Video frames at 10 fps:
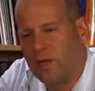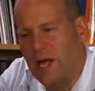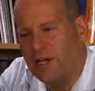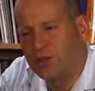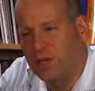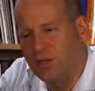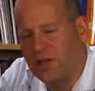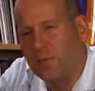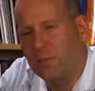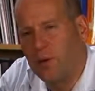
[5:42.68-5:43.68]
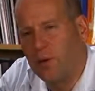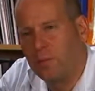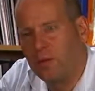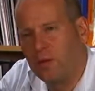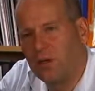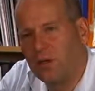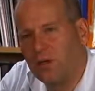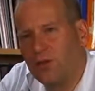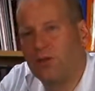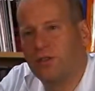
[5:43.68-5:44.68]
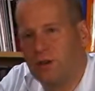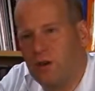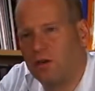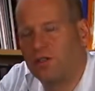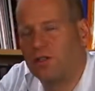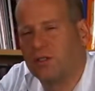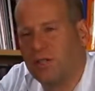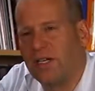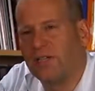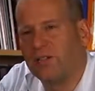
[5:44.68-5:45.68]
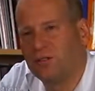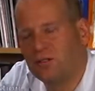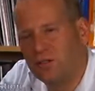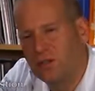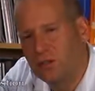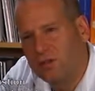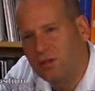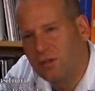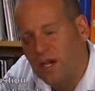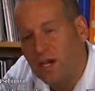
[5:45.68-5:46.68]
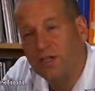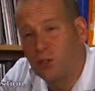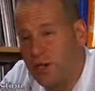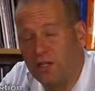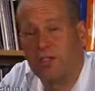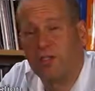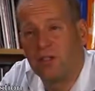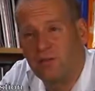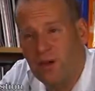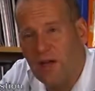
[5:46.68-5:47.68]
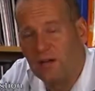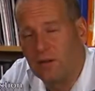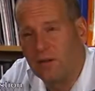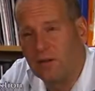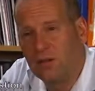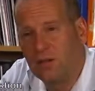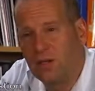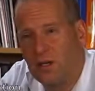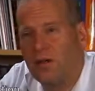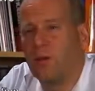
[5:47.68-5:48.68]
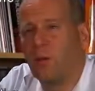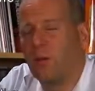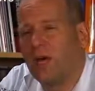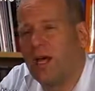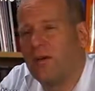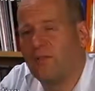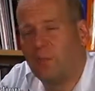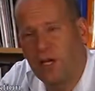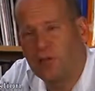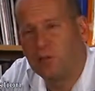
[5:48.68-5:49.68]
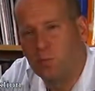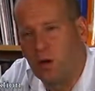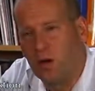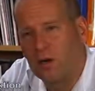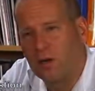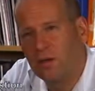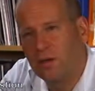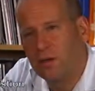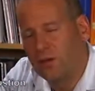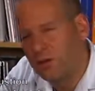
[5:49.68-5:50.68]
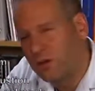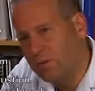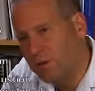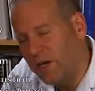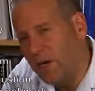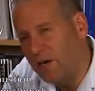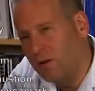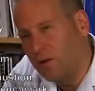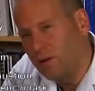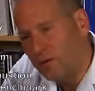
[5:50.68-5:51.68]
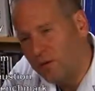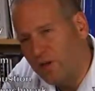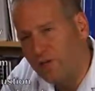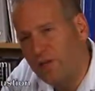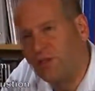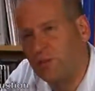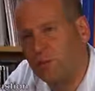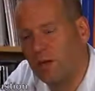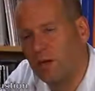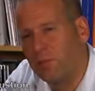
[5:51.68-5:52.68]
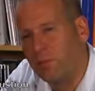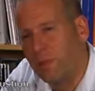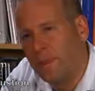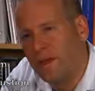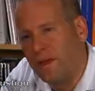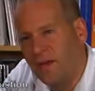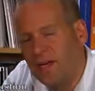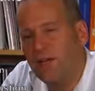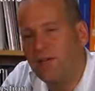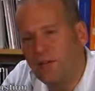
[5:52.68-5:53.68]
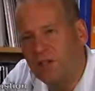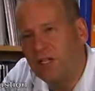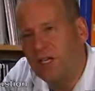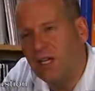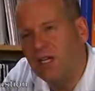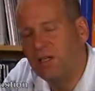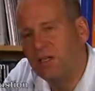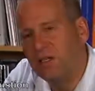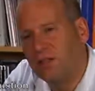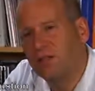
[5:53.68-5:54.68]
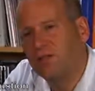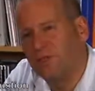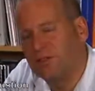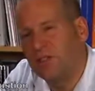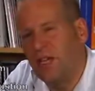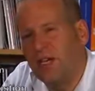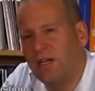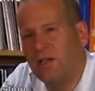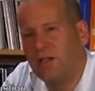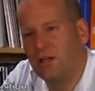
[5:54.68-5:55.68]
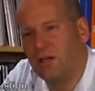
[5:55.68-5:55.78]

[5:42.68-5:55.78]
actuate that pump to exhaustion, that is, actuate it until it failed, and then we would have a benchmark to compare with the conventional pump. If indeed the sophisticated